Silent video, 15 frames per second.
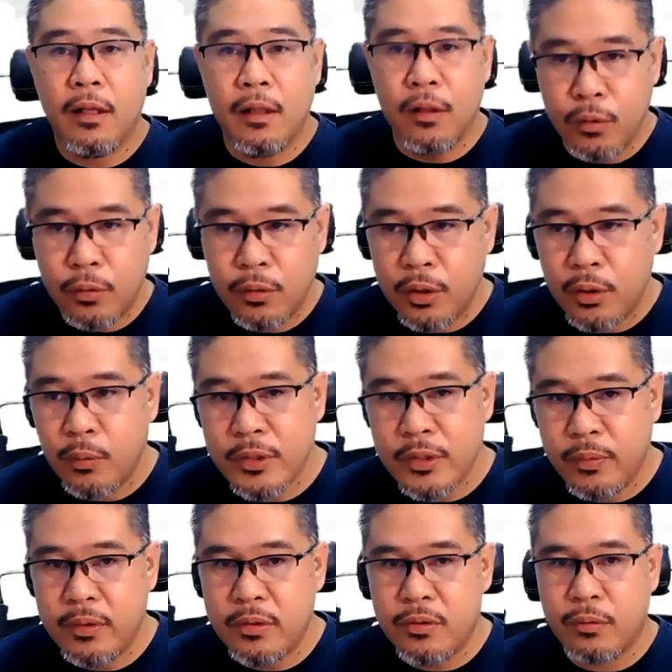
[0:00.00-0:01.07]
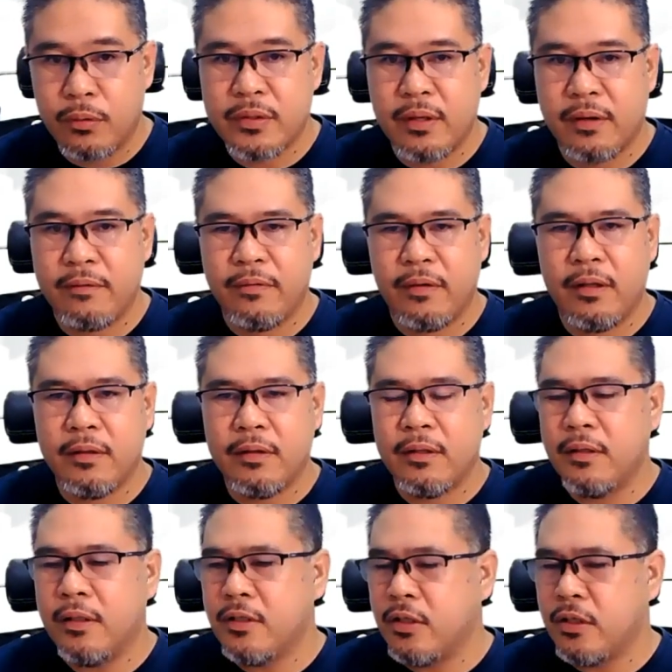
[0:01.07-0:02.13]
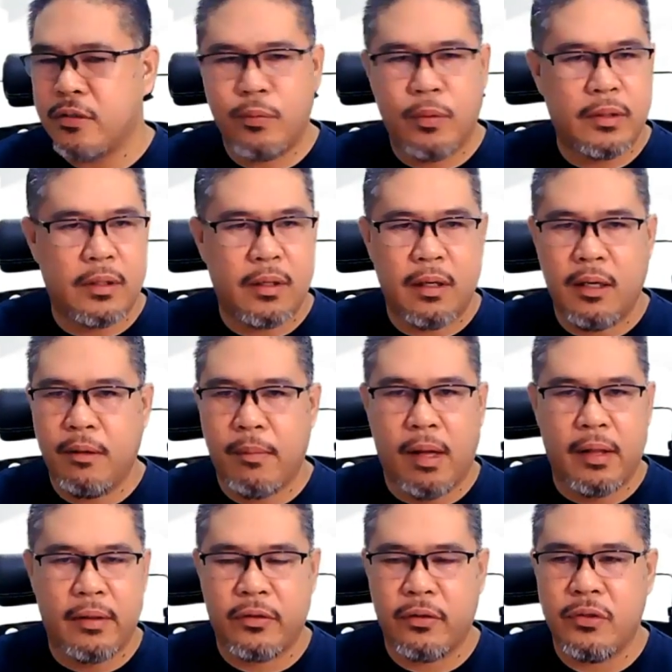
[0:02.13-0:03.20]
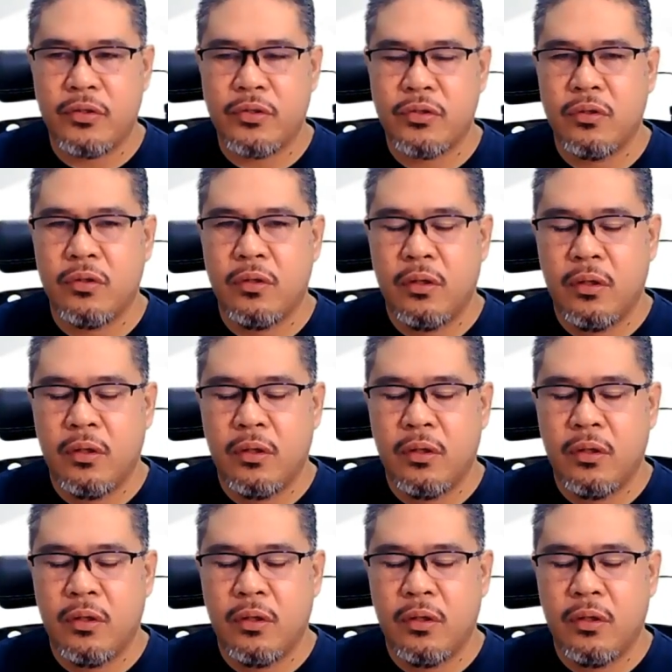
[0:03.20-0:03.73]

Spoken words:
The Lord was with Joseph, and this is what really matters.